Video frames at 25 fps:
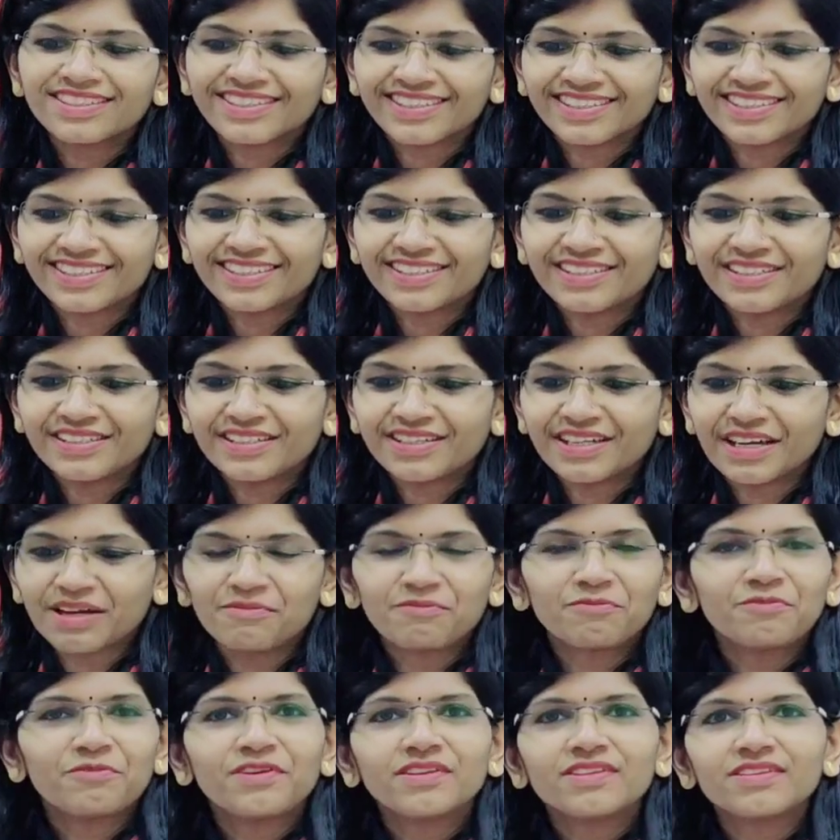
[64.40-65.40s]
here
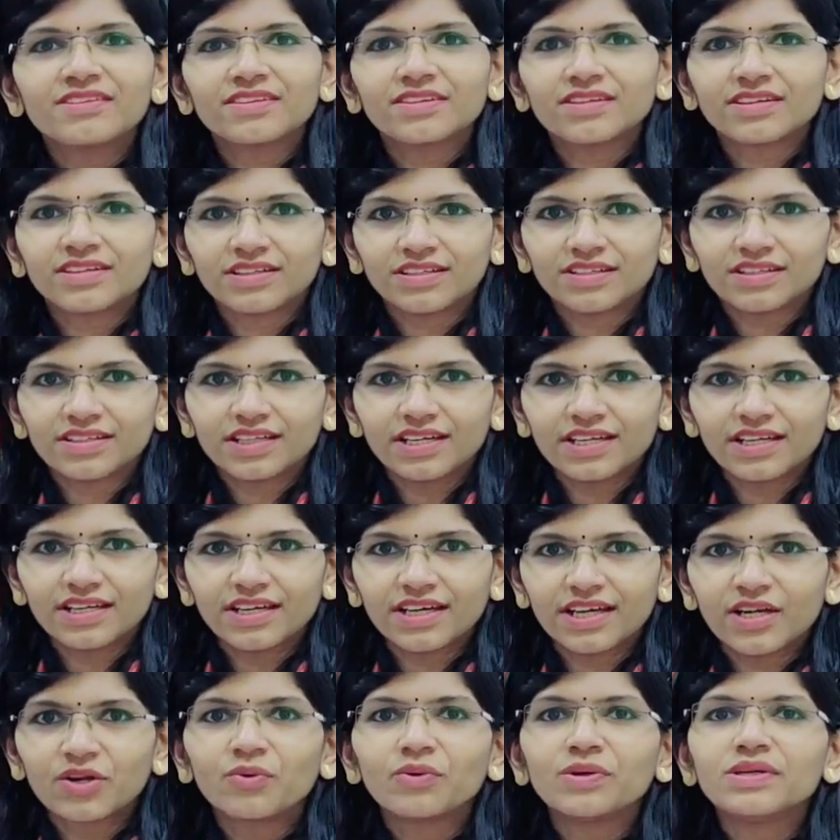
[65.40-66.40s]
I'm with
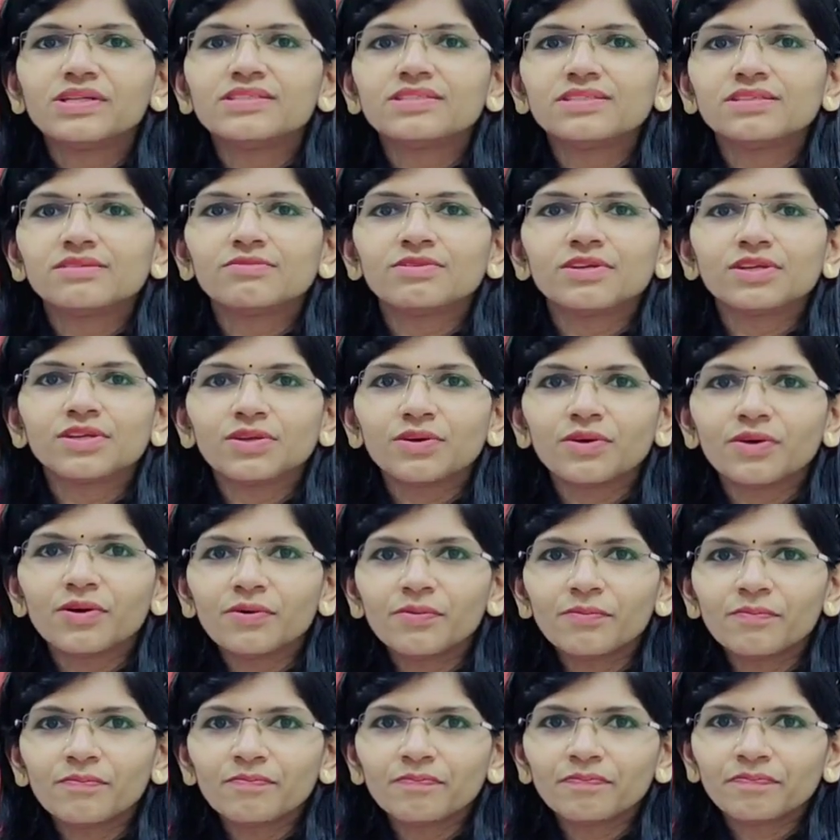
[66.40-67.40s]
an OET video